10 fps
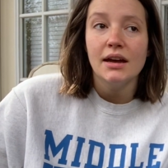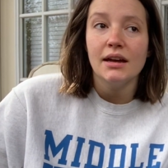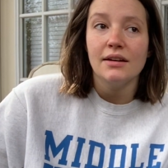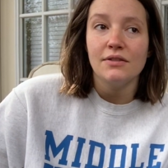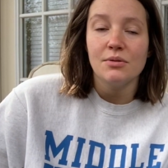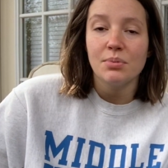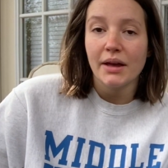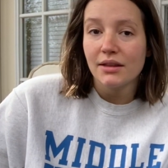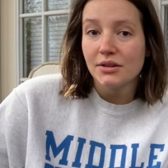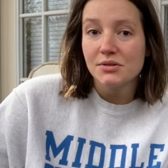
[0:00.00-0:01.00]
if you
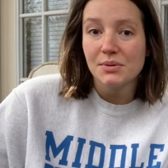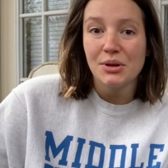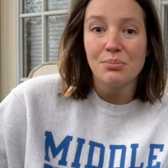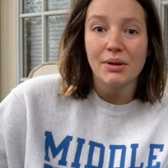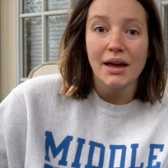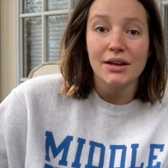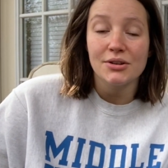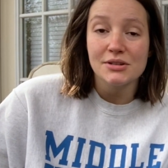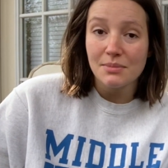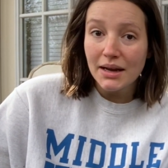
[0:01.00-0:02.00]
plant those when you plant your
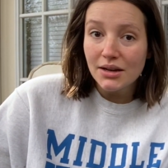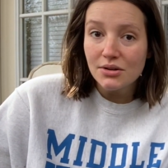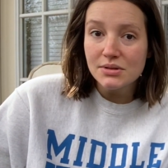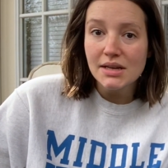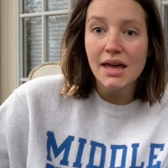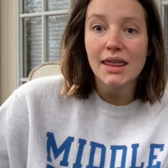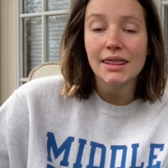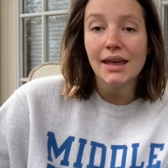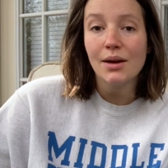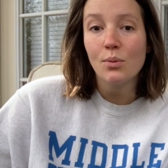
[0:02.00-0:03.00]
tomatoes,
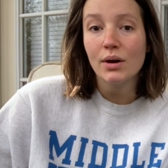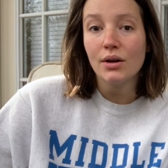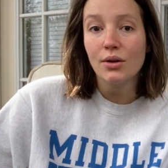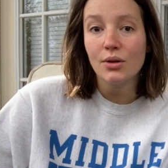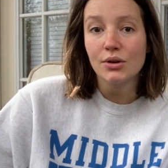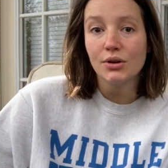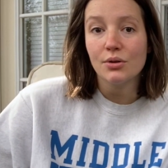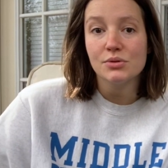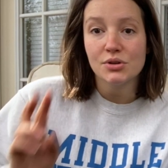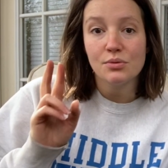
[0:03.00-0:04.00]
they will go
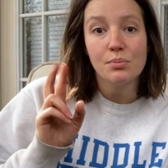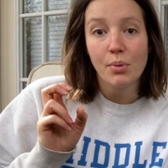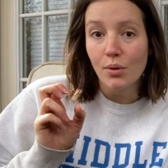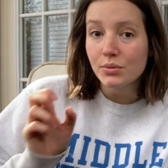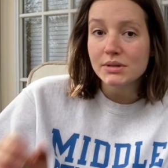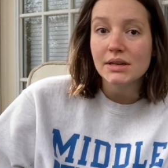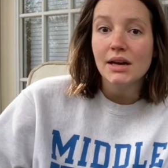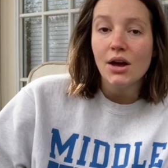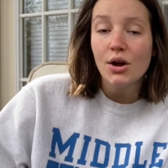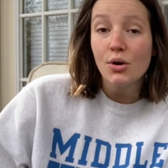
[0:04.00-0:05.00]
to bolt
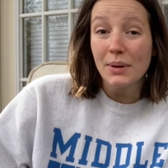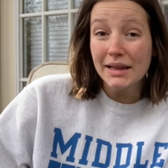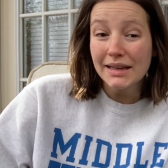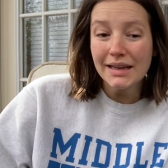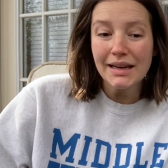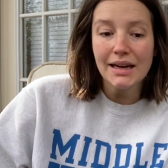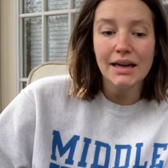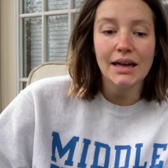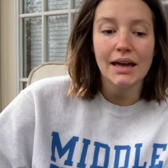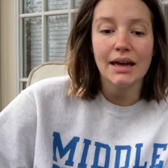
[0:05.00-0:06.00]
quickly
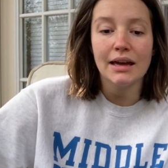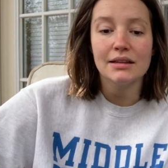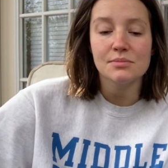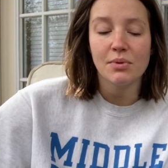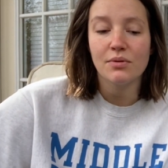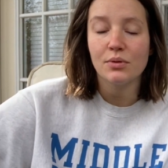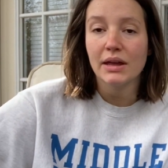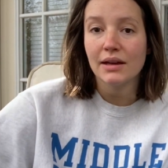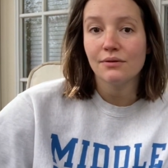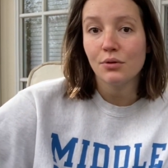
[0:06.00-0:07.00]
and before they
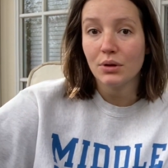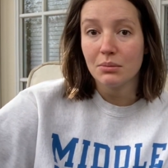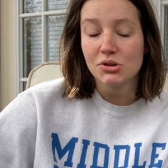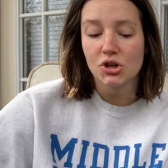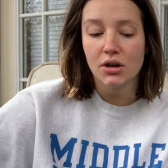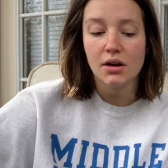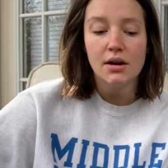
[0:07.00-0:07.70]
can fully mature.